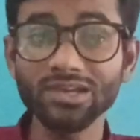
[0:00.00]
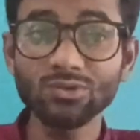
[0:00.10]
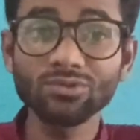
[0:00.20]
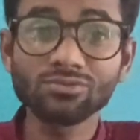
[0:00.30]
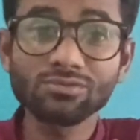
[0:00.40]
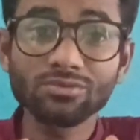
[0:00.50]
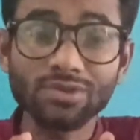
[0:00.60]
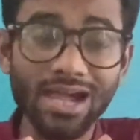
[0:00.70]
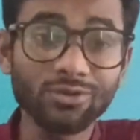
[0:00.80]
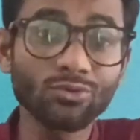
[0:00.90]
when you
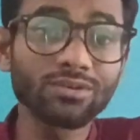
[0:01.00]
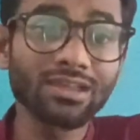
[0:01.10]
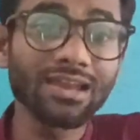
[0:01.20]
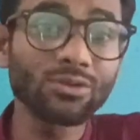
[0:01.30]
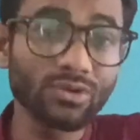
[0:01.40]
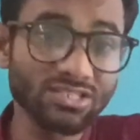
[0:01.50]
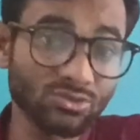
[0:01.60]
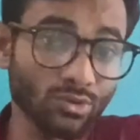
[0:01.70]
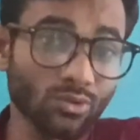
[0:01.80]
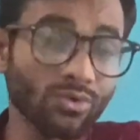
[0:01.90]
try to tell your
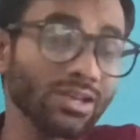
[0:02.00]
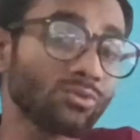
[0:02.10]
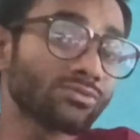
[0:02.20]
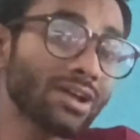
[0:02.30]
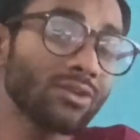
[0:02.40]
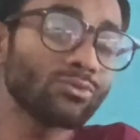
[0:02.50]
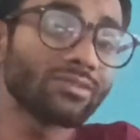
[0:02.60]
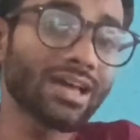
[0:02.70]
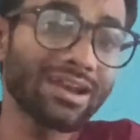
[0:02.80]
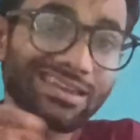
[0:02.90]
story, when you try to
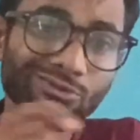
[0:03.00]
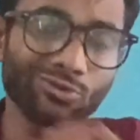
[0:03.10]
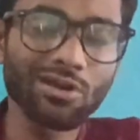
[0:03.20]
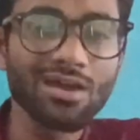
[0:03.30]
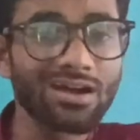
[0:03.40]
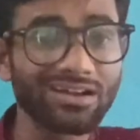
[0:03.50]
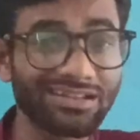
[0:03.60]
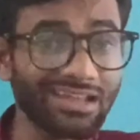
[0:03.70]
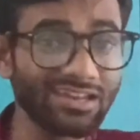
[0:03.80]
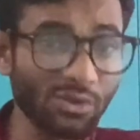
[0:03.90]
narrate your
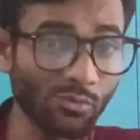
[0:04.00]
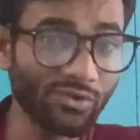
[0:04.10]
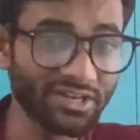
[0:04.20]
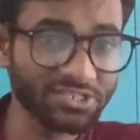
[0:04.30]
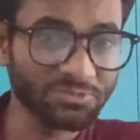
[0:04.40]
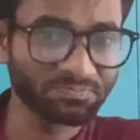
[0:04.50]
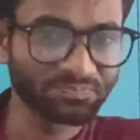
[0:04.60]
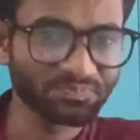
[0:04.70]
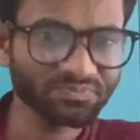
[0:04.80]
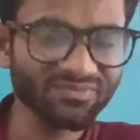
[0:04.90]
daily events.
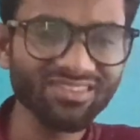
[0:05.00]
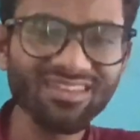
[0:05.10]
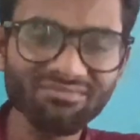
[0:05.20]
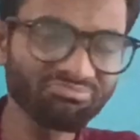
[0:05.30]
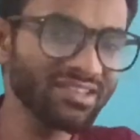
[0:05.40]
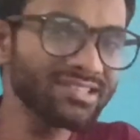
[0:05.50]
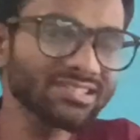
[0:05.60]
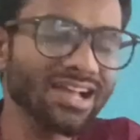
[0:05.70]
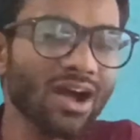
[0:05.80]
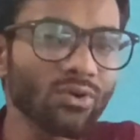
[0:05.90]
This
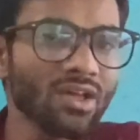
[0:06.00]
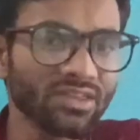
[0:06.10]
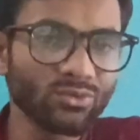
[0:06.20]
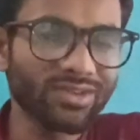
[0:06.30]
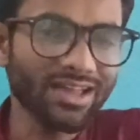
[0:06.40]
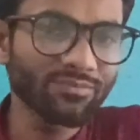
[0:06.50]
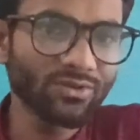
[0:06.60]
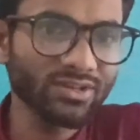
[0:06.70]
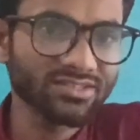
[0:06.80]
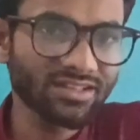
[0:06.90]
is how you
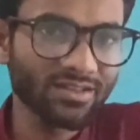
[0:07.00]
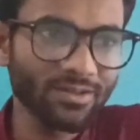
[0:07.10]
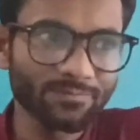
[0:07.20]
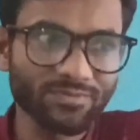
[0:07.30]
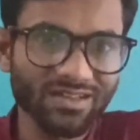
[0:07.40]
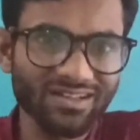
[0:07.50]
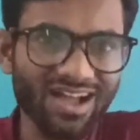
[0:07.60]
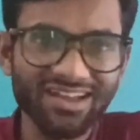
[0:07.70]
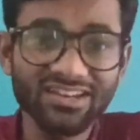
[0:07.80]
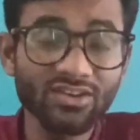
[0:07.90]
can just
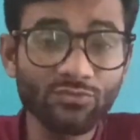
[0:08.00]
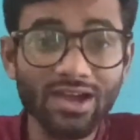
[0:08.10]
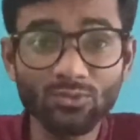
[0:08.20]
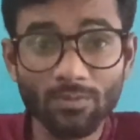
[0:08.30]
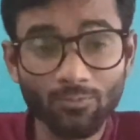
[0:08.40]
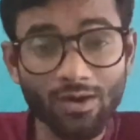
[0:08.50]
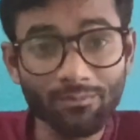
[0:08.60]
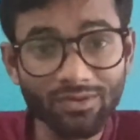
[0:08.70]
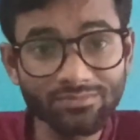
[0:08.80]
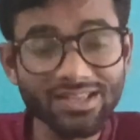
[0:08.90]
identify your
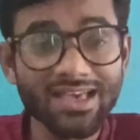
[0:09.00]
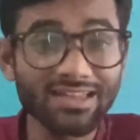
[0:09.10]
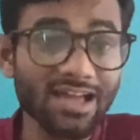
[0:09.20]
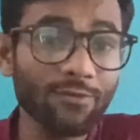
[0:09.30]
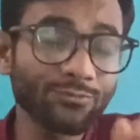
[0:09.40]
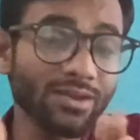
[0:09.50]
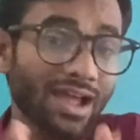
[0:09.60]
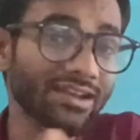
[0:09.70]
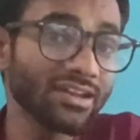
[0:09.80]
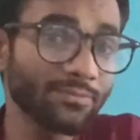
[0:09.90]
problems, and after
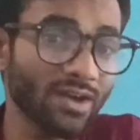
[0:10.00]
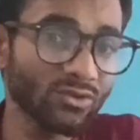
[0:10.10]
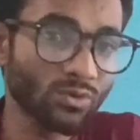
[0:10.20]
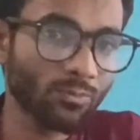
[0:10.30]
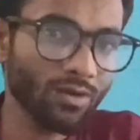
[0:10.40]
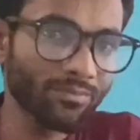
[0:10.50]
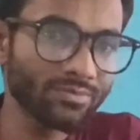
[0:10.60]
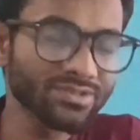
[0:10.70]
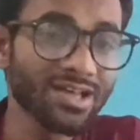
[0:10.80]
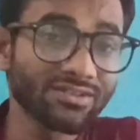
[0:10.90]
identifying your
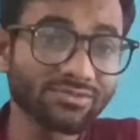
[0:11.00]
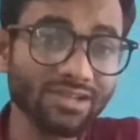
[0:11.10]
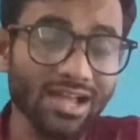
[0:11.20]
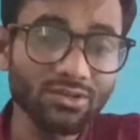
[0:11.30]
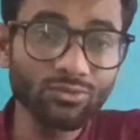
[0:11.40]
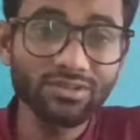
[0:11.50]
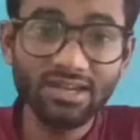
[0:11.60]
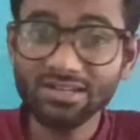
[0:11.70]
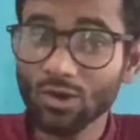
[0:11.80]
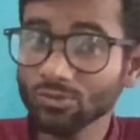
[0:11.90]
problems, try to
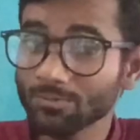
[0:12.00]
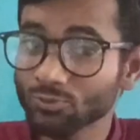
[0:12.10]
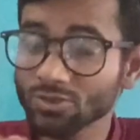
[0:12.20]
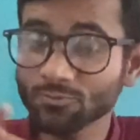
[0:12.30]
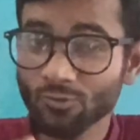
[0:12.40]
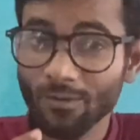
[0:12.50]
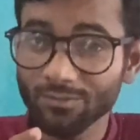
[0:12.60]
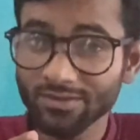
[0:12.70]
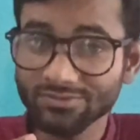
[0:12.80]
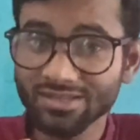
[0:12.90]
get out of those
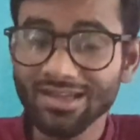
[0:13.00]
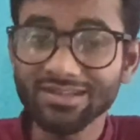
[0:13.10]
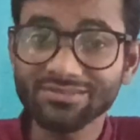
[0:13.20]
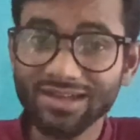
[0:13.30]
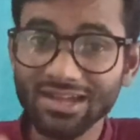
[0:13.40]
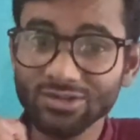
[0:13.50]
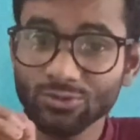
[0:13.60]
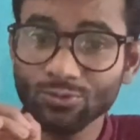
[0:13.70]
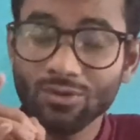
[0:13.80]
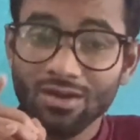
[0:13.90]
problems. Try
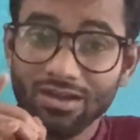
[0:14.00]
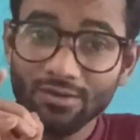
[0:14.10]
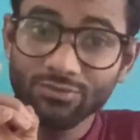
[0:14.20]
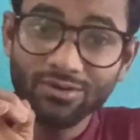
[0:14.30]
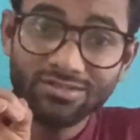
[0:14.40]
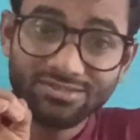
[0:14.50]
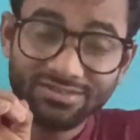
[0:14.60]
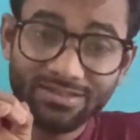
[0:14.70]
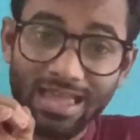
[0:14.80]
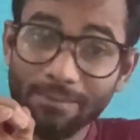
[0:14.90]
to just
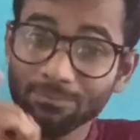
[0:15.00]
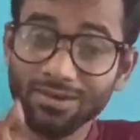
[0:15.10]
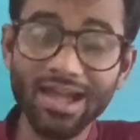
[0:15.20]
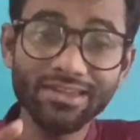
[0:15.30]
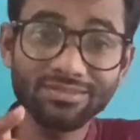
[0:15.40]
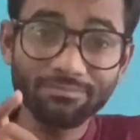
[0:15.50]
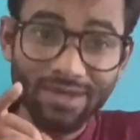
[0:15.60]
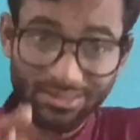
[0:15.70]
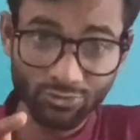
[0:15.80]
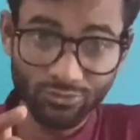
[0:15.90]
apply the
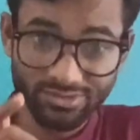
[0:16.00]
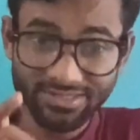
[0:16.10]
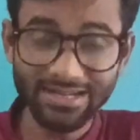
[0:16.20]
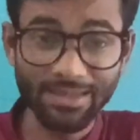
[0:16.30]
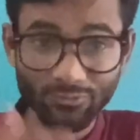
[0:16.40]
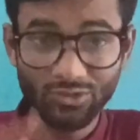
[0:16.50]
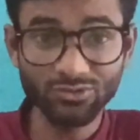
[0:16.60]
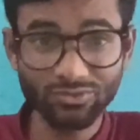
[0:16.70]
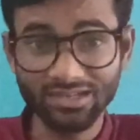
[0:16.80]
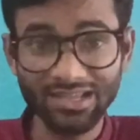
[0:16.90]
methods that I'm
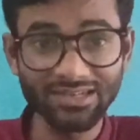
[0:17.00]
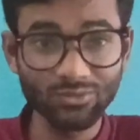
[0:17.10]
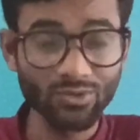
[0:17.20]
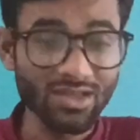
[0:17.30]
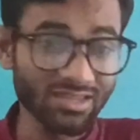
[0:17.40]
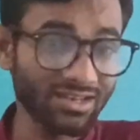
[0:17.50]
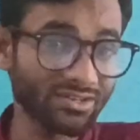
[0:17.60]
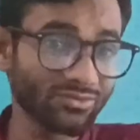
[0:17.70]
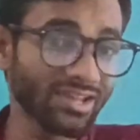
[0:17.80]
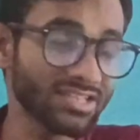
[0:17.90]
going to tell you
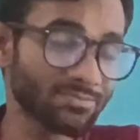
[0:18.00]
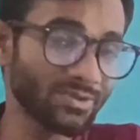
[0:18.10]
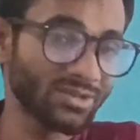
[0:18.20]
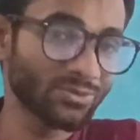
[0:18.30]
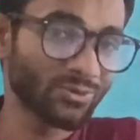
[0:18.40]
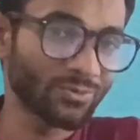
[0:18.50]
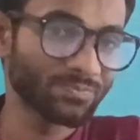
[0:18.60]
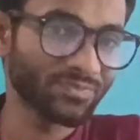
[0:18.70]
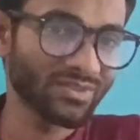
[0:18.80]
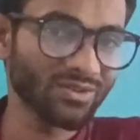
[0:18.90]
in today's video.
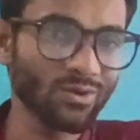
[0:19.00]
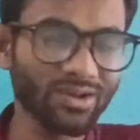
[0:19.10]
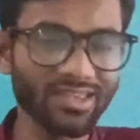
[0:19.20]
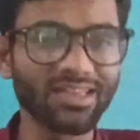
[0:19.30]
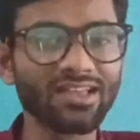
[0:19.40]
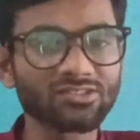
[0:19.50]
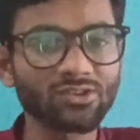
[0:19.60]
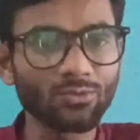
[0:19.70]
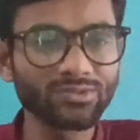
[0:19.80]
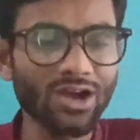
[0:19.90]
Okay,
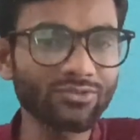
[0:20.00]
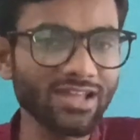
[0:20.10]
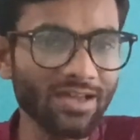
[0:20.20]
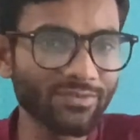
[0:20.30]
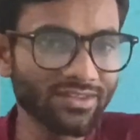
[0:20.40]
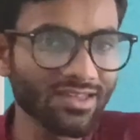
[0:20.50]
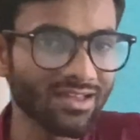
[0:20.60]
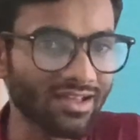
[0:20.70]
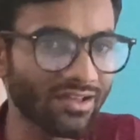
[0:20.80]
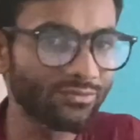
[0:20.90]
so without having
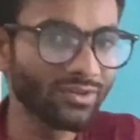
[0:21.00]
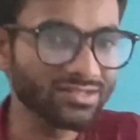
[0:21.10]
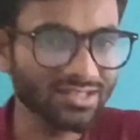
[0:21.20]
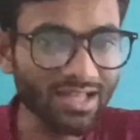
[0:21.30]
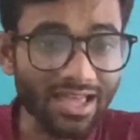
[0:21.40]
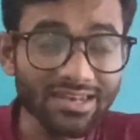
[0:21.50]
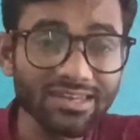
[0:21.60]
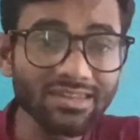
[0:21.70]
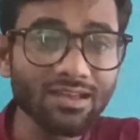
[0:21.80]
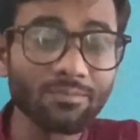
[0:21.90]
just
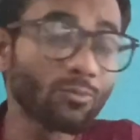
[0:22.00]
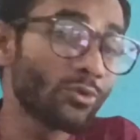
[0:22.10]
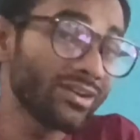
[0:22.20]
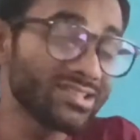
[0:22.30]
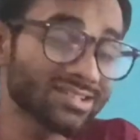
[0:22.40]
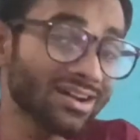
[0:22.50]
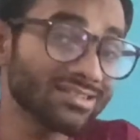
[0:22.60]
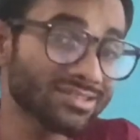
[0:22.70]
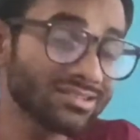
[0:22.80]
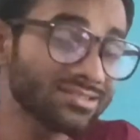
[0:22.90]
any more
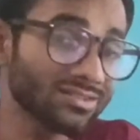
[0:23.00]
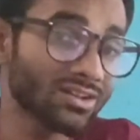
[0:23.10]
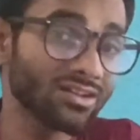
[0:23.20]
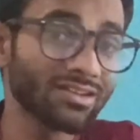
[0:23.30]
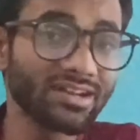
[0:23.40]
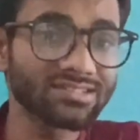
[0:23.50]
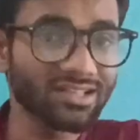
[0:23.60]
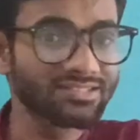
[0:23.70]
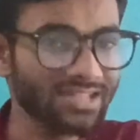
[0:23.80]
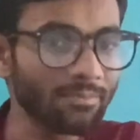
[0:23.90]
discussions, let's
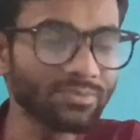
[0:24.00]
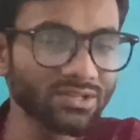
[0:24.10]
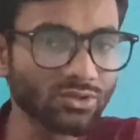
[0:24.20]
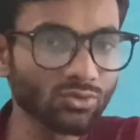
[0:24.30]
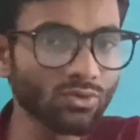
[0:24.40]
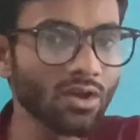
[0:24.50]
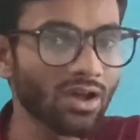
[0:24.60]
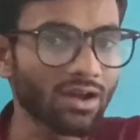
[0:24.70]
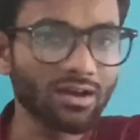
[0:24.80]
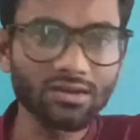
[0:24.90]
jump into
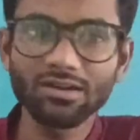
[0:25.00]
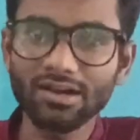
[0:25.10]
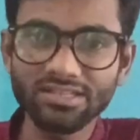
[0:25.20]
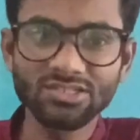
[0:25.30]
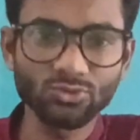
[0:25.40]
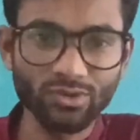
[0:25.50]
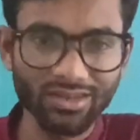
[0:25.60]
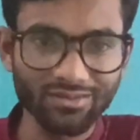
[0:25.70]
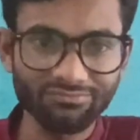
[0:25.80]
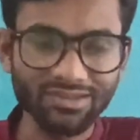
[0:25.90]
a
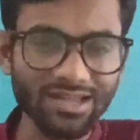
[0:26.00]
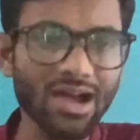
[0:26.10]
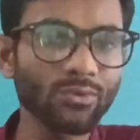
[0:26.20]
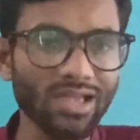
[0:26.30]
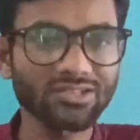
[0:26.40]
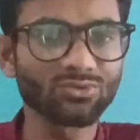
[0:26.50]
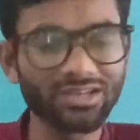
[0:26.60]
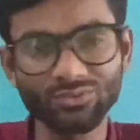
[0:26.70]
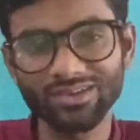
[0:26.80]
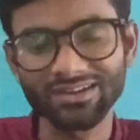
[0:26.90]
story, that how
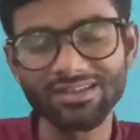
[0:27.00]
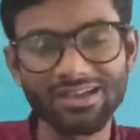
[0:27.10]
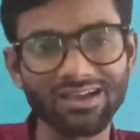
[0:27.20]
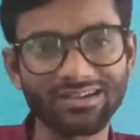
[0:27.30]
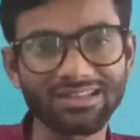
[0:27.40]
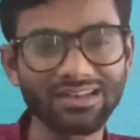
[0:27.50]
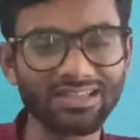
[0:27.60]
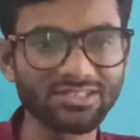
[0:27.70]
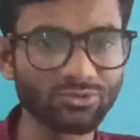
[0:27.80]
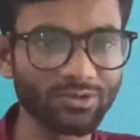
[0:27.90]
actually you can tell
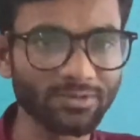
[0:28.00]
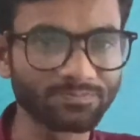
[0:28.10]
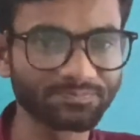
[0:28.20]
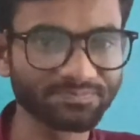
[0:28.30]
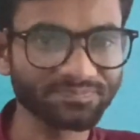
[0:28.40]
a story.